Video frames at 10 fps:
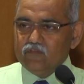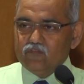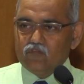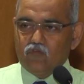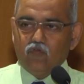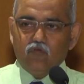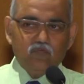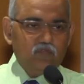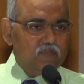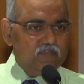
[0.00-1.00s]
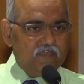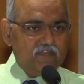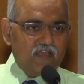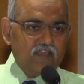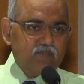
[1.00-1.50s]
So
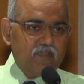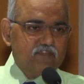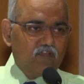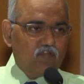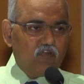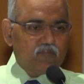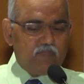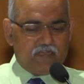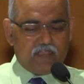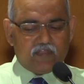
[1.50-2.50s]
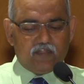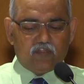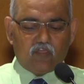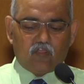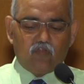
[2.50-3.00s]
these aspects have got to be taken
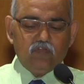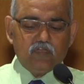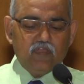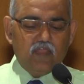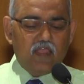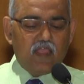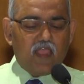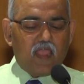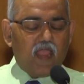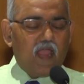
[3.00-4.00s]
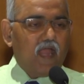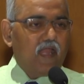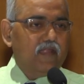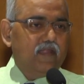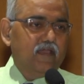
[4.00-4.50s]
into account,
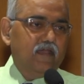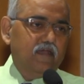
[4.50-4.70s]
and